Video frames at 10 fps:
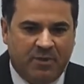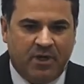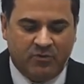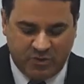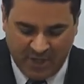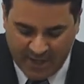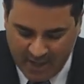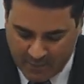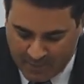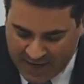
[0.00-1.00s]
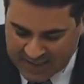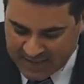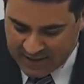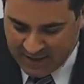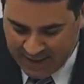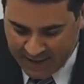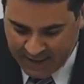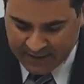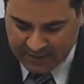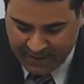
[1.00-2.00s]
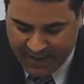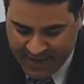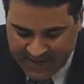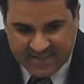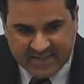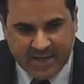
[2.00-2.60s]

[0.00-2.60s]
He begins to live with the brethren.